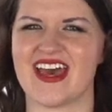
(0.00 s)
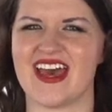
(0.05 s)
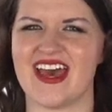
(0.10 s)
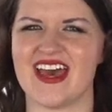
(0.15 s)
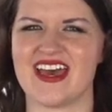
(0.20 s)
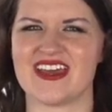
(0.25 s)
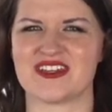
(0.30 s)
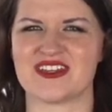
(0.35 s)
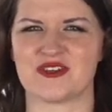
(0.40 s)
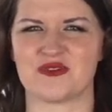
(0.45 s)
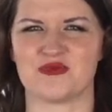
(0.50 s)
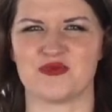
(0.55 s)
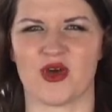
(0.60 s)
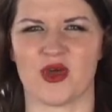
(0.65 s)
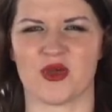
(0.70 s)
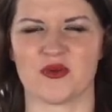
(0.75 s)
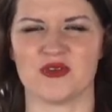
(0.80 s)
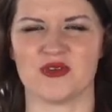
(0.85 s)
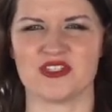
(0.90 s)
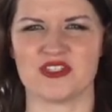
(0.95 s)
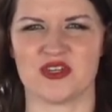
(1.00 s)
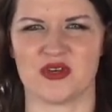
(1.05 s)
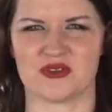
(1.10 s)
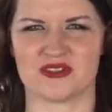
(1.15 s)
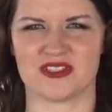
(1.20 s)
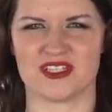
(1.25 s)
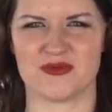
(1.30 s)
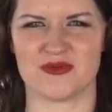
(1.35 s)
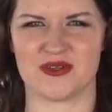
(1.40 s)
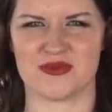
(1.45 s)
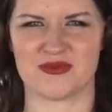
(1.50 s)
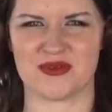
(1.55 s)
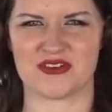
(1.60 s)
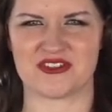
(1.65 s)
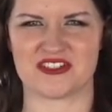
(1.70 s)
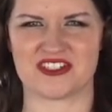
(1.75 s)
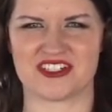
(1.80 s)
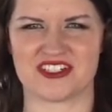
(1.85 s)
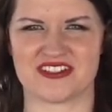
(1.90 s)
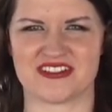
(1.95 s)
Hi, welcome to Totally
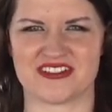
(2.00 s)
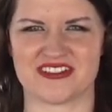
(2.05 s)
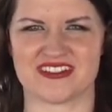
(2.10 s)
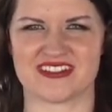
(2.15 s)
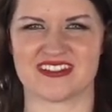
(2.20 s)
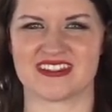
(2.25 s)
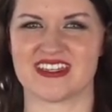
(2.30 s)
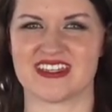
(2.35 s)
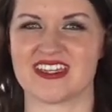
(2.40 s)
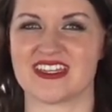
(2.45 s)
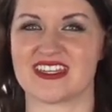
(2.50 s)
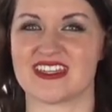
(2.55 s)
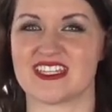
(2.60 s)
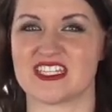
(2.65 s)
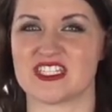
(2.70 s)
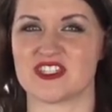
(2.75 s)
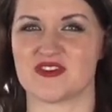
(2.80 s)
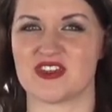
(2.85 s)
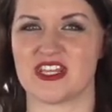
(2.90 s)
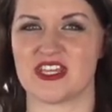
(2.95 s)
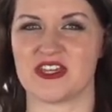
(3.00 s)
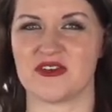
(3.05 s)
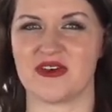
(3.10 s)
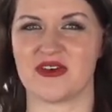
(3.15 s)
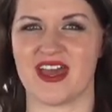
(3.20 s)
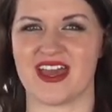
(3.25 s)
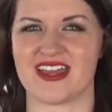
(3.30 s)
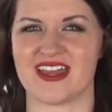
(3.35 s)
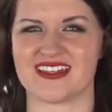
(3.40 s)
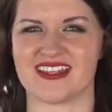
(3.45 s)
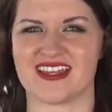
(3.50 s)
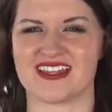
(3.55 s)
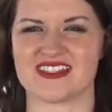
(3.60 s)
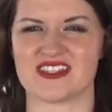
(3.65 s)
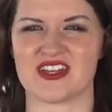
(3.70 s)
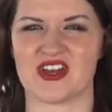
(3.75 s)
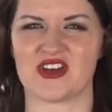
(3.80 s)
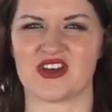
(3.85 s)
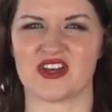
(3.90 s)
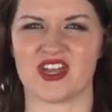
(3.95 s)
Promotional. This video
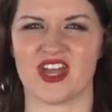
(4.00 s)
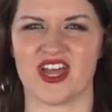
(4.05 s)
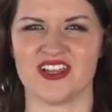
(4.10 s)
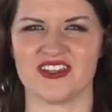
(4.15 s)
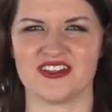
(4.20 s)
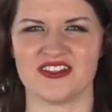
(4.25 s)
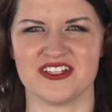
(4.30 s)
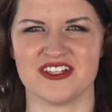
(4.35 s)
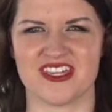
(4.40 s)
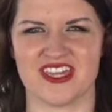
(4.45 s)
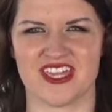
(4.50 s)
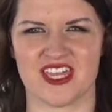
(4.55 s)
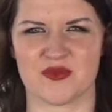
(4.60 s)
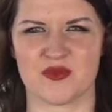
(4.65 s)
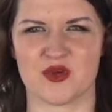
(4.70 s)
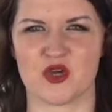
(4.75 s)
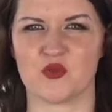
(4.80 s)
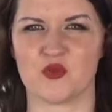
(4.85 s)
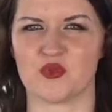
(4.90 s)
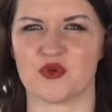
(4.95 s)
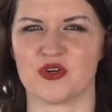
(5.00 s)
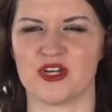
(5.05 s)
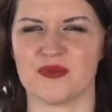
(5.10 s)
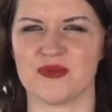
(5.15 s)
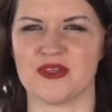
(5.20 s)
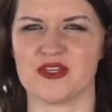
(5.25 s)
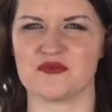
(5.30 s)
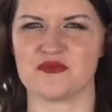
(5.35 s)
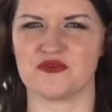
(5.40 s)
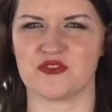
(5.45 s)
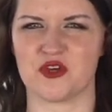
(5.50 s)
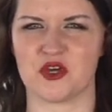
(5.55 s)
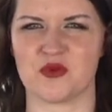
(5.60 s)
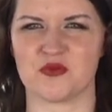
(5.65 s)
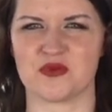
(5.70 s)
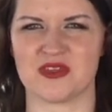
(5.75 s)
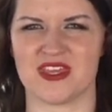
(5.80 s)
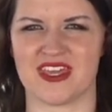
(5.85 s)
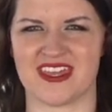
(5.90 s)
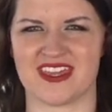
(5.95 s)
highlights our Color Camo Premium
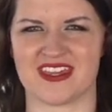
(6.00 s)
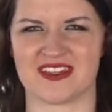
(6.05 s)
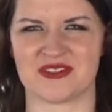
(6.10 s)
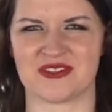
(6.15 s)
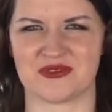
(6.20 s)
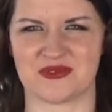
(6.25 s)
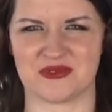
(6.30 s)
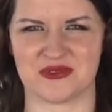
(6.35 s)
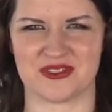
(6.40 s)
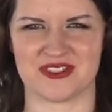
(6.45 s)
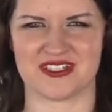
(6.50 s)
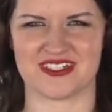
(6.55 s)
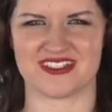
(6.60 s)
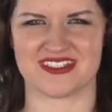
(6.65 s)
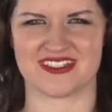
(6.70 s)
Foam Can Cooler.